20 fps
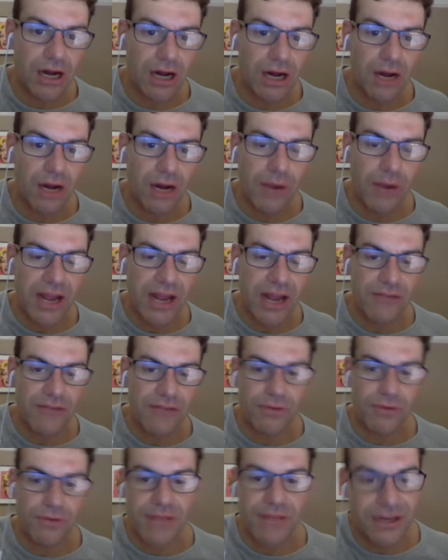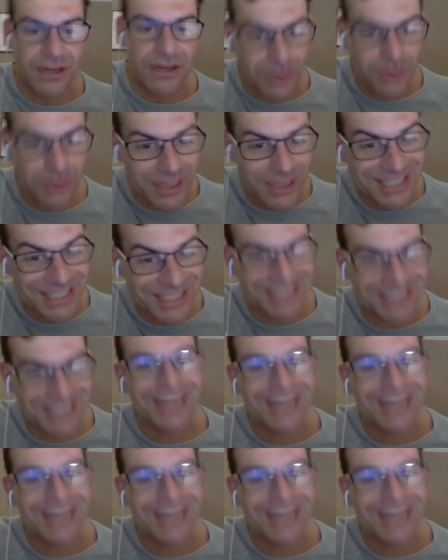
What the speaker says: away from the end of the quiz.